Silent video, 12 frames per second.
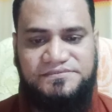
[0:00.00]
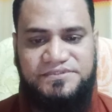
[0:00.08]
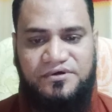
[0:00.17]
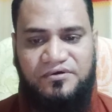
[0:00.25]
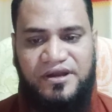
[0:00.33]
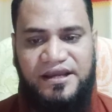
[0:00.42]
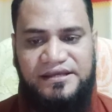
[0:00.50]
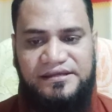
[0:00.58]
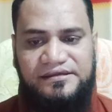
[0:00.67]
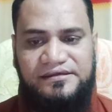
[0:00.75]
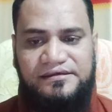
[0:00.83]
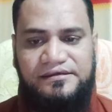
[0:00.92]
Okay.
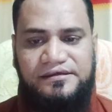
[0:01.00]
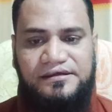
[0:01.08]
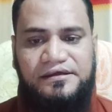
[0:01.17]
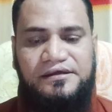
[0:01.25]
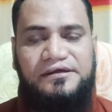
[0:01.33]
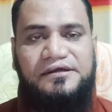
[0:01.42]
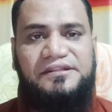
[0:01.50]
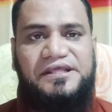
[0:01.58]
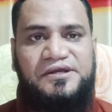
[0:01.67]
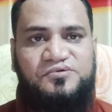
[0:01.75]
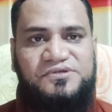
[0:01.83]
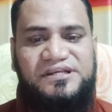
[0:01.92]
The
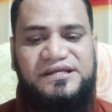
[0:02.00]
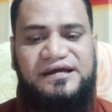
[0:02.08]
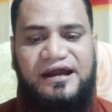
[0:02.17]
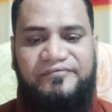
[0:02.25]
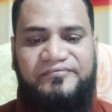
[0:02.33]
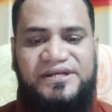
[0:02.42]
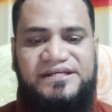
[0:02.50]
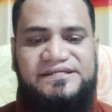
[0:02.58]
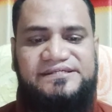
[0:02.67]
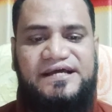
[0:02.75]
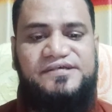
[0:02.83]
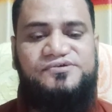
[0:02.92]
usually graphic
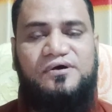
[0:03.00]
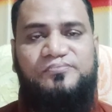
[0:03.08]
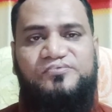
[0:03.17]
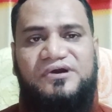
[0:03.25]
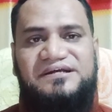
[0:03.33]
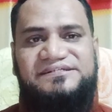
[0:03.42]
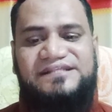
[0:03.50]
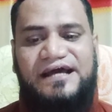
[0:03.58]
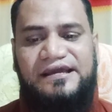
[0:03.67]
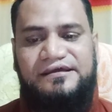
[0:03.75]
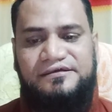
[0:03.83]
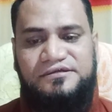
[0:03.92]
design software is
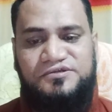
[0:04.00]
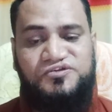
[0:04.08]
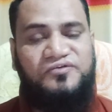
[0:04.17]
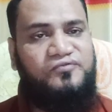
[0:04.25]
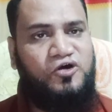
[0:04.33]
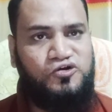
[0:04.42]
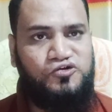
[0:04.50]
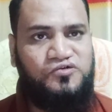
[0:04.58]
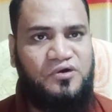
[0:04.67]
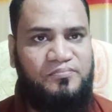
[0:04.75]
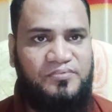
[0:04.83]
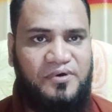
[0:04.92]
like the
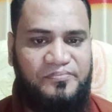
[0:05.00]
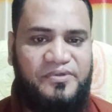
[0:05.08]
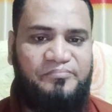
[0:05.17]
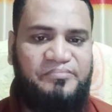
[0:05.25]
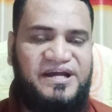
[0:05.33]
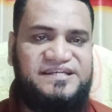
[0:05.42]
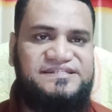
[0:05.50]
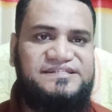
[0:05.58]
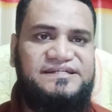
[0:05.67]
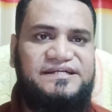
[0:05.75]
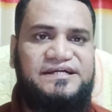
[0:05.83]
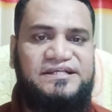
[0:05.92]
Photoshop of the best,
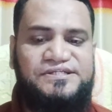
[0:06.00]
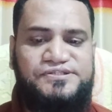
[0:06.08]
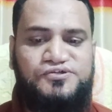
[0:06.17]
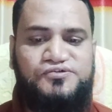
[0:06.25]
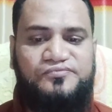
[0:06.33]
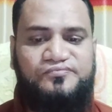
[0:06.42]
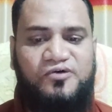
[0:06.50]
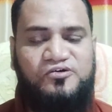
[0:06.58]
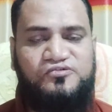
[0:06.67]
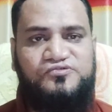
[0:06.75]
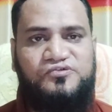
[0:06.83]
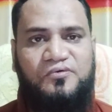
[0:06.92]
Illustrator
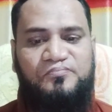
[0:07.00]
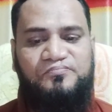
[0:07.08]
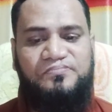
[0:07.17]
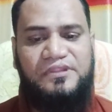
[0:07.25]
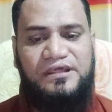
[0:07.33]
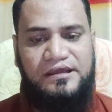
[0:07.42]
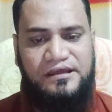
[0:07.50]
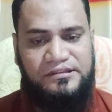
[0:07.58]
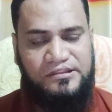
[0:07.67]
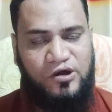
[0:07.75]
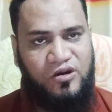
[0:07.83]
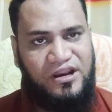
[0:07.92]
Photoshop,
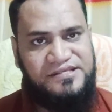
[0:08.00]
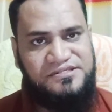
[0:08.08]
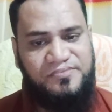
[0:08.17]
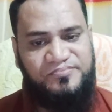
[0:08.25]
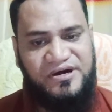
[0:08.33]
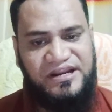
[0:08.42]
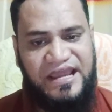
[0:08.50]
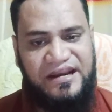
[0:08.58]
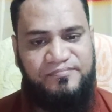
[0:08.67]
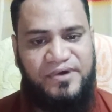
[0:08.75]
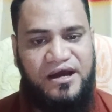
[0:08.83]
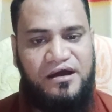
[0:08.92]
the online software
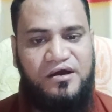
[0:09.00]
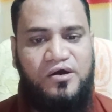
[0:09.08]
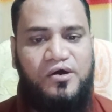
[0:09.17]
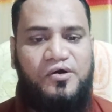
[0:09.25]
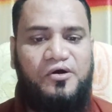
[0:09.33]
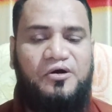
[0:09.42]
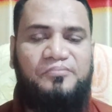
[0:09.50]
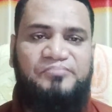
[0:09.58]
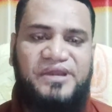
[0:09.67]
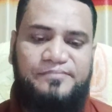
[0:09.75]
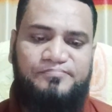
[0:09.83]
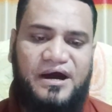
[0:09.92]
Canva or
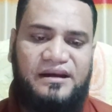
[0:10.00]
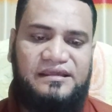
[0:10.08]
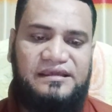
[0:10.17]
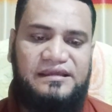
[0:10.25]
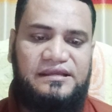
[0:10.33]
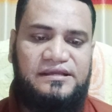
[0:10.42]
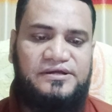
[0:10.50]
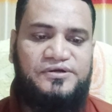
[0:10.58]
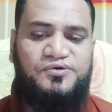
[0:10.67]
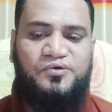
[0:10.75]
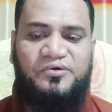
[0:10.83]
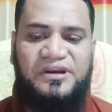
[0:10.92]
PicMonkey
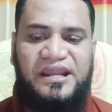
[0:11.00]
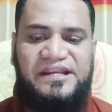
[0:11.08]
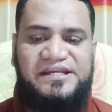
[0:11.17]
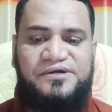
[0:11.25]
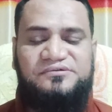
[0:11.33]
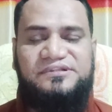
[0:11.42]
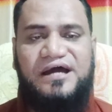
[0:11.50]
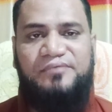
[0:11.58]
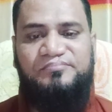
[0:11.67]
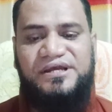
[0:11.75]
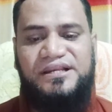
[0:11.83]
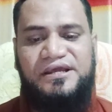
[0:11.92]
to create your
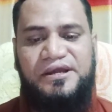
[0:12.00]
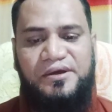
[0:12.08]
thumbnail.